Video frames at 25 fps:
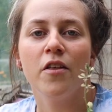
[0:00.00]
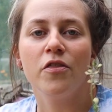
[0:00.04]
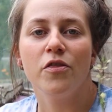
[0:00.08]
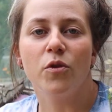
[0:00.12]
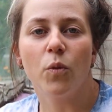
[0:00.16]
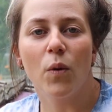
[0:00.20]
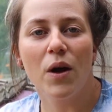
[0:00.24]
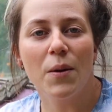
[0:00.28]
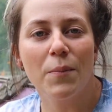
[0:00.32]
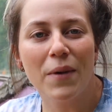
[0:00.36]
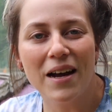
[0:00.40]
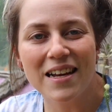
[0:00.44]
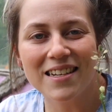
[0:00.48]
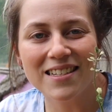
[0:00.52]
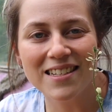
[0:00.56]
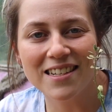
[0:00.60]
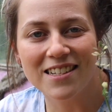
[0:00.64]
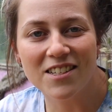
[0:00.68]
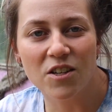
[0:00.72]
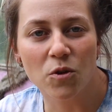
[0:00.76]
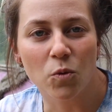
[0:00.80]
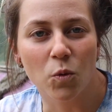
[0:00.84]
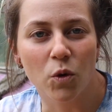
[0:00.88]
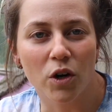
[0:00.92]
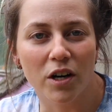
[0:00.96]
The way my
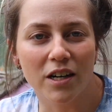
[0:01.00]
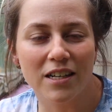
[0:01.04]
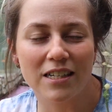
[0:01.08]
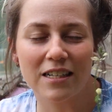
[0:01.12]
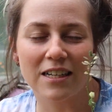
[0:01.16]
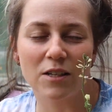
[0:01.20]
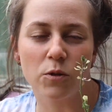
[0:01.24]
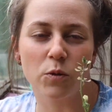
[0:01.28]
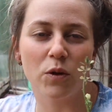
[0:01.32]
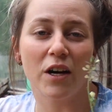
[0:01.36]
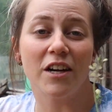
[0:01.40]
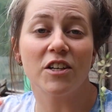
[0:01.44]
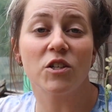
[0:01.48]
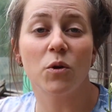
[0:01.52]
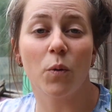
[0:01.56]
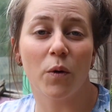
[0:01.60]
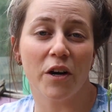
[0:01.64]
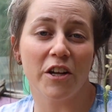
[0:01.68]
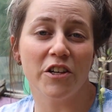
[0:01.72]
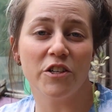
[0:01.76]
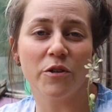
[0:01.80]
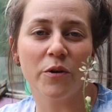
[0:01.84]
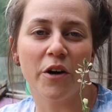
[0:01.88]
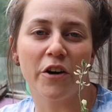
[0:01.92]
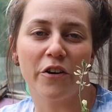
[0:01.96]
season works, because we're at
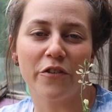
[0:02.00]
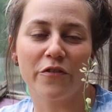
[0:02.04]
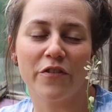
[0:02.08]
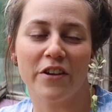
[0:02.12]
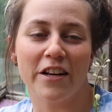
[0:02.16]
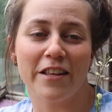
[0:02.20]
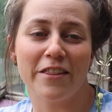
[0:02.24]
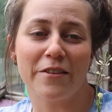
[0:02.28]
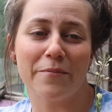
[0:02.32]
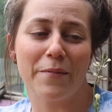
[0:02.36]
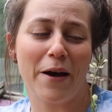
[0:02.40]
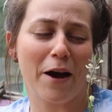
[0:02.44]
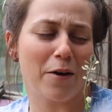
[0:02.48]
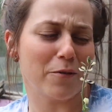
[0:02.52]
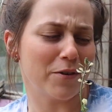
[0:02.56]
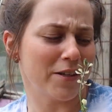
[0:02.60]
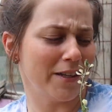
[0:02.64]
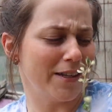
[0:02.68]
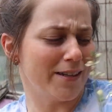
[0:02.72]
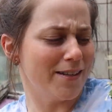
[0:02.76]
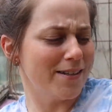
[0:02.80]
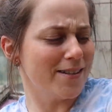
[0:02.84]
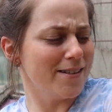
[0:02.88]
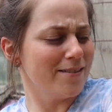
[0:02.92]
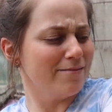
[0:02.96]
2,200 feet in the
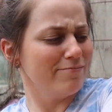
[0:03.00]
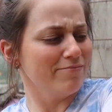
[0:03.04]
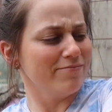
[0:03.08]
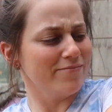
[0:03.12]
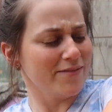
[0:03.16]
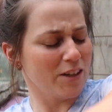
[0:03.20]
mountains,